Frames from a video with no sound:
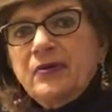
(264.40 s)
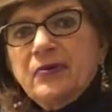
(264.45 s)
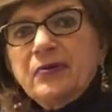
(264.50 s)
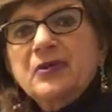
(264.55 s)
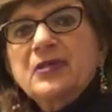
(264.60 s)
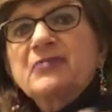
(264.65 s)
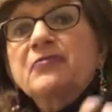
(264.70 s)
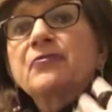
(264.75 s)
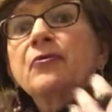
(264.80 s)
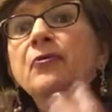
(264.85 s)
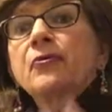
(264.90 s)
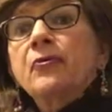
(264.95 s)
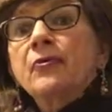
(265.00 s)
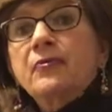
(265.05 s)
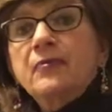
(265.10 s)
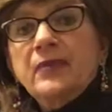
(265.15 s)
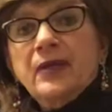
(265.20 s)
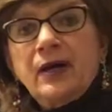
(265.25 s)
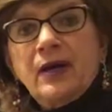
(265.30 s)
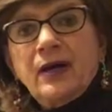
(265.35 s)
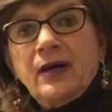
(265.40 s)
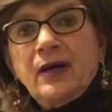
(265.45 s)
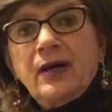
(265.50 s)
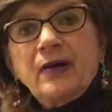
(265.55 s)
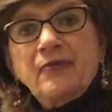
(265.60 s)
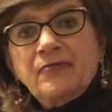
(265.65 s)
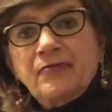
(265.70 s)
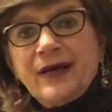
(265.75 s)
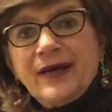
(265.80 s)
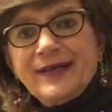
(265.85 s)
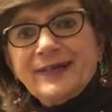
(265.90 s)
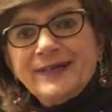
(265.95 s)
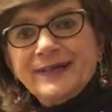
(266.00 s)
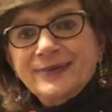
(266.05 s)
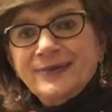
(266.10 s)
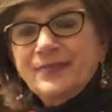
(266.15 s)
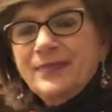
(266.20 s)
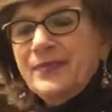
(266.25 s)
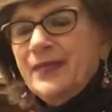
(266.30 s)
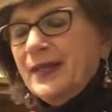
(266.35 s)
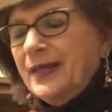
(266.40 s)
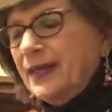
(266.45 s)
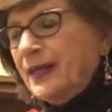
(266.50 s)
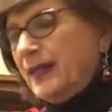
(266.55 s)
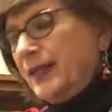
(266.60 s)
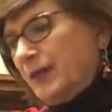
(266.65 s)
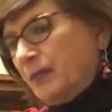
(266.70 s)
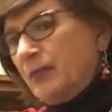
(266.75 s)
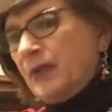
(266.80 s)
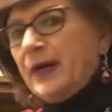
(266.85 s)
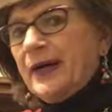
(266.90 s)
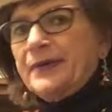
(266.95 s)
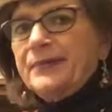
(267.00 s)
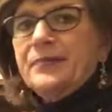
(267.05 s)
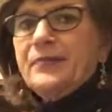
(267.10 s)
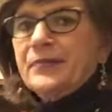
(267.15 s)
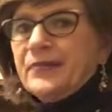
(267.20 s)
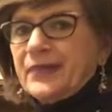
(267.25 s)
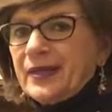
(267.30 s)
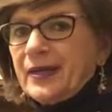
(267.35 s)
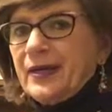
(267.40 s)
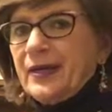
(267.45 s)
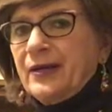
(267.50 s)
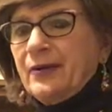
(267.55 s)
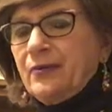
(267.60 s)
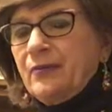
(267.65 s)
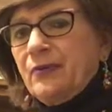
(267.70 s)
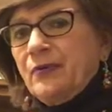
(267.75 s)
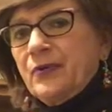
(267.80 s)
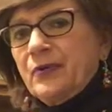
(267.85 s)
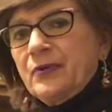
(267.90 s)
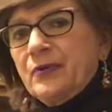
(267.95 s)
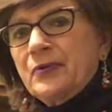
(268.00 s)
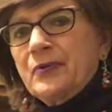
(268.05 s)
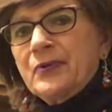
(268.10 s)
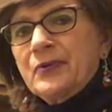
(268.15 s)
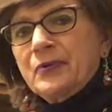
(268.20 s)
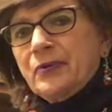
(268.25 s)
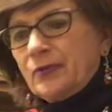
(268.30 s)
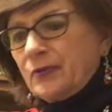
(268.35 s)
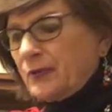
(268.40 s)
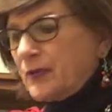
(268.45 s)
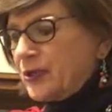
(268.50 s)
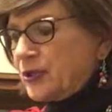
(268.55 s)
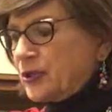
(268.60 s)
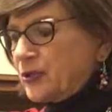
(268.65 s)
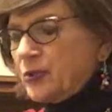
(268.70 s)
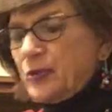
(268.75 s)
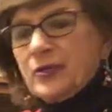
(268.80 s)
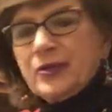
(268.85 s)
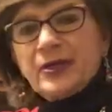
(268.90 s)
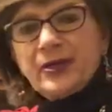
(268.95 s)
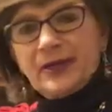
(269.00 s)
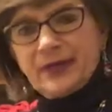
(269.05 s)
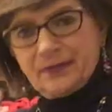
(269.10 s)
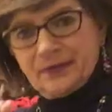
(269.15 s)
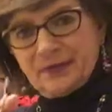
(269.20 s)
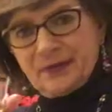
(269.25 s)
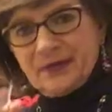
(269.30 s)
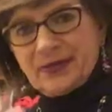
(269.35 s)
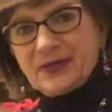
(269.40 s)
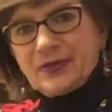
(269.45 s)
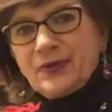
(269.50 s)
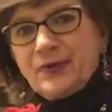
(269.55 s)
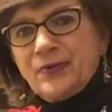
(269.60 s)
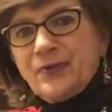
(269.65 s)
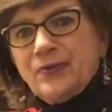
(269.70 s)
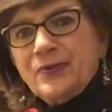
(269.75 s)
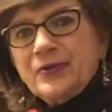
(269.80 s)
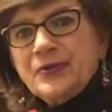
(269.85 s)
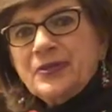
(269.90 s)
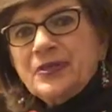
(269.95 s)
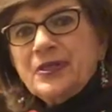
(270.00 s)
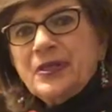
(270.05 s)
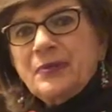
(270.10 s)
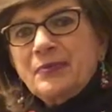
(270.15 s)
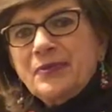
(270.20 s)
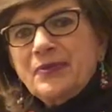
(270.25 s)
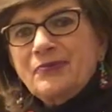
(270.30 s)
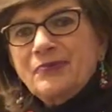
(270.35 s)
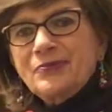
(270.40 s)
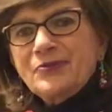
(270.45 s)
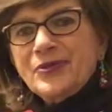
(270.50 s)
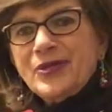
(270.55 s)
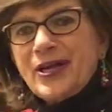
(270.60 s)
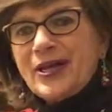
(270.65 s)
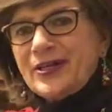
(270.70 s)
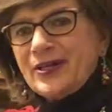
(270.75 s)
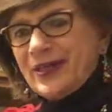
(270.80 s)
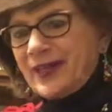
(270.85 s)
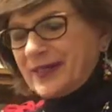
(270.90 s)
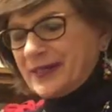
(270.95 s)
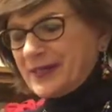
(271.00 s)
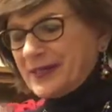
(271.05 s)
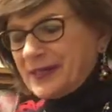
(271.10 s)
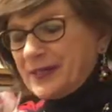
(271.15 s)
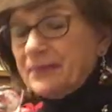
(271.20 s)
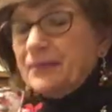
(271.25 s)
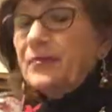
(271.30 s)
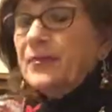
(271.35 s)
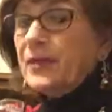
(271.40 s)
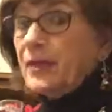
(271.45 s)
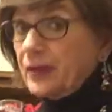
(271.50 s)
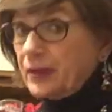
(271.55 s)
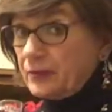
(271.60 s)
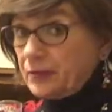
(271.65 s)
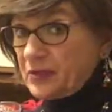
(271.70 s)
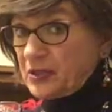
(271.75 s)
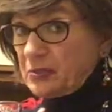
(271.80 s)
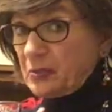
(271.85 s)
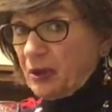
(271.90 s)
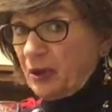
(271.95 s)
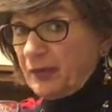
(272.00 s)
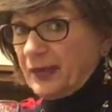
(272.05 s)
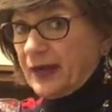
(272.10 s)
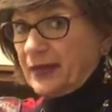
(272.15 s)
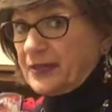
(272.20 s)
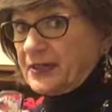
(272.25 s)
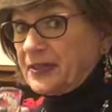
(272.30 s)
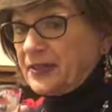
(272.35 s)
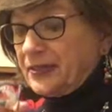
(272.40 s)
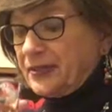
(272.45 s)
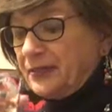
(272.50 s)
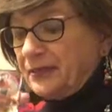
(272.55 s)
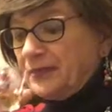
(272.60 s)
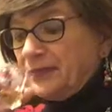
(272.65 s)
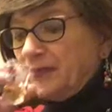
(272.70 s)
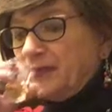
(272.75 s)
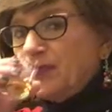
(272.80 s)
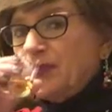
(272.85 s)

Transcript: to its full effect. But we're doing a little bit shortcut, so we're just sampling from shot glasses. Small amounts too.